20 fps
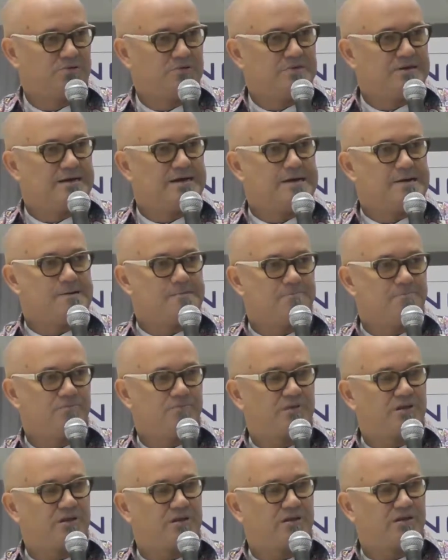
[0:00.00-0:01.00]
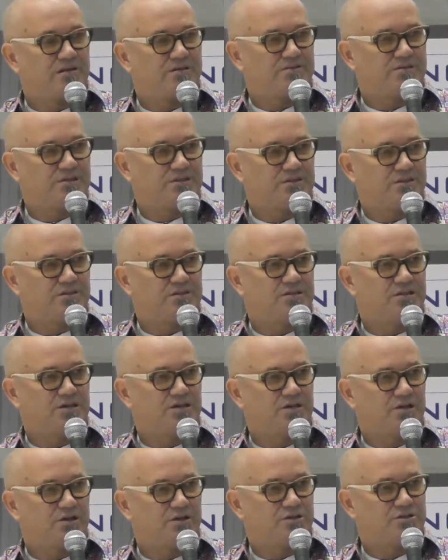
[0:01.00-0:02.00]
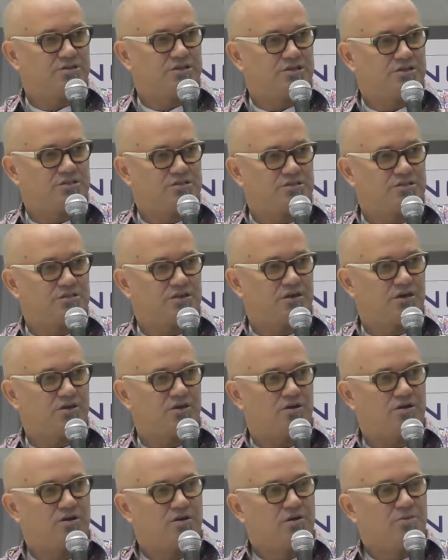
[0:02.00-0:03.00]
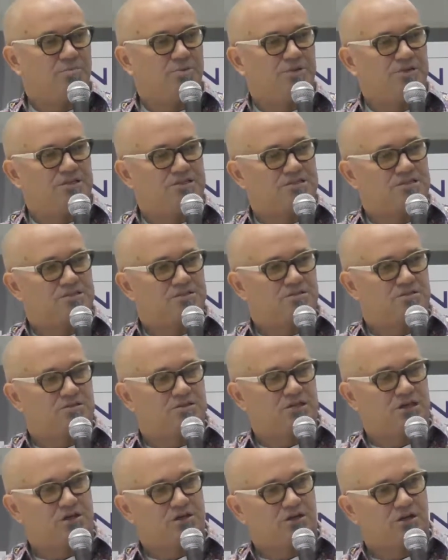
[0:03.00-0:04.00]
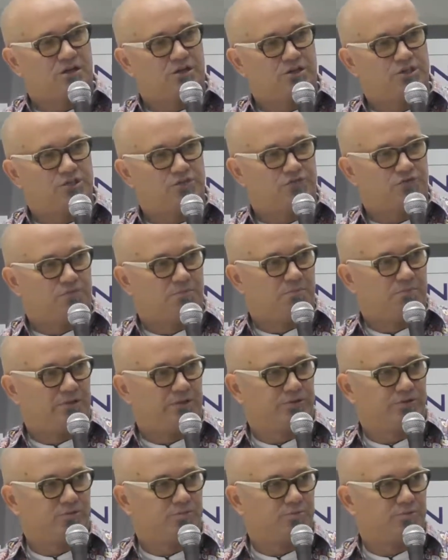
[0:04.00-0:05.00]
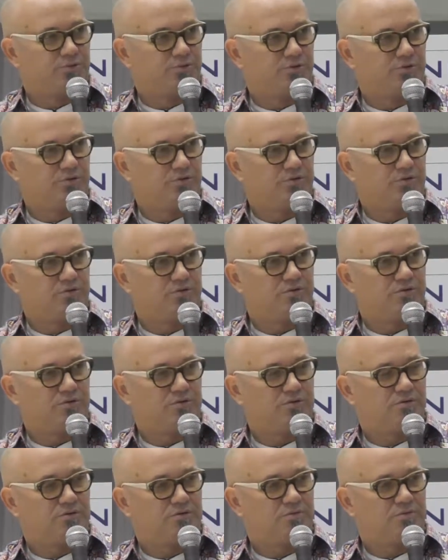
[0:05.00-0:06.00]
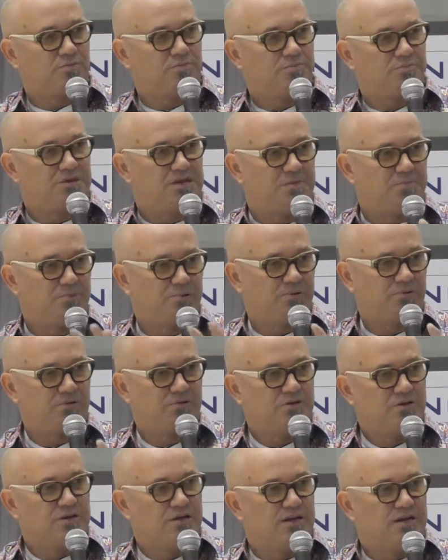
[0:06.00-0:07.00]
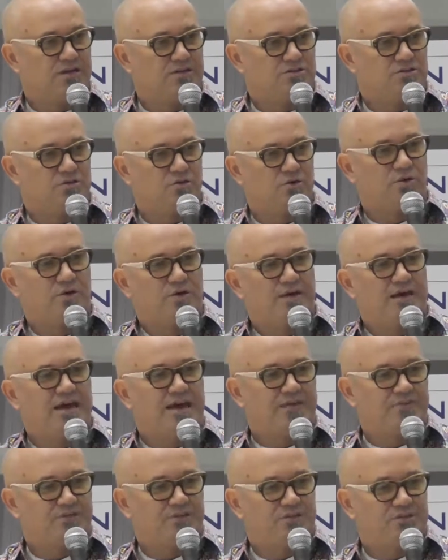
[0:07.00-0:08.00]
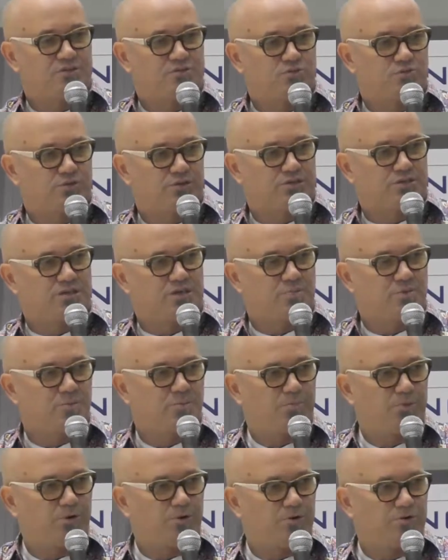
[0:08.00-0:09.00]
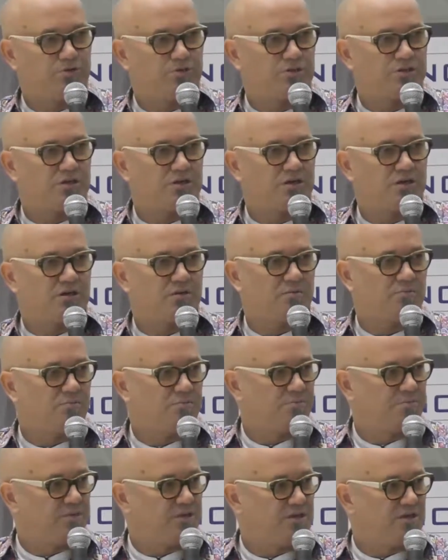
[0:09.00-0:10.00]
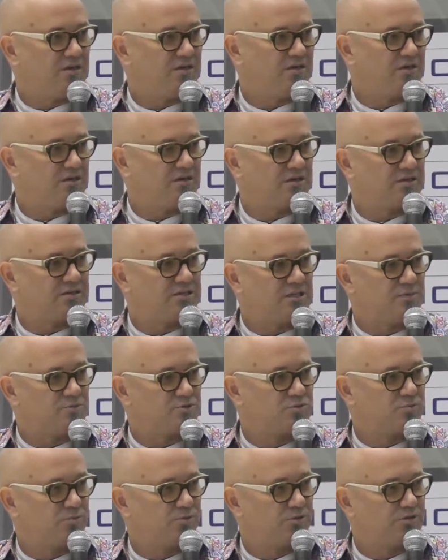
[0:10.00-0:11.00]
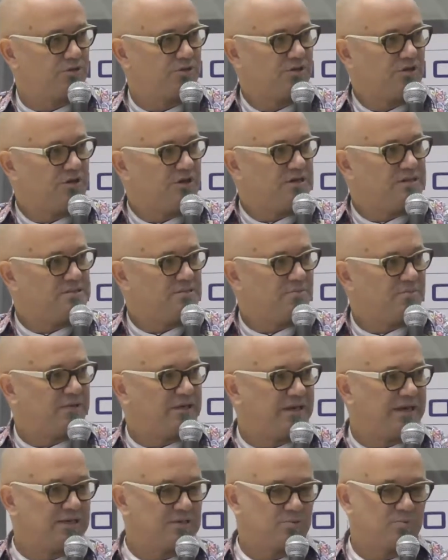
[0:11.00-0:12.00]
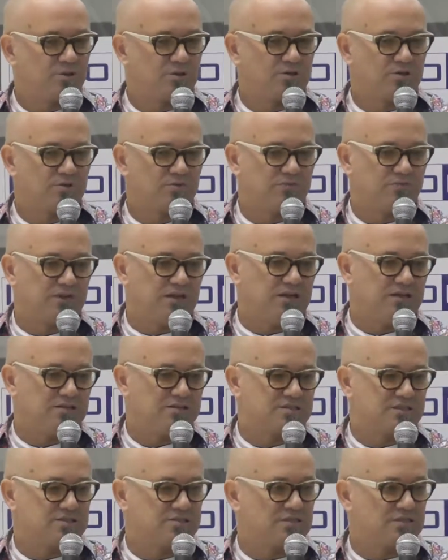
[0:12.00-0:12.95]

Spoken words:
I think the technology is there, but it's technology from multiple people, and so having this real team approach, be a team sport, is a big aspect of any successful project.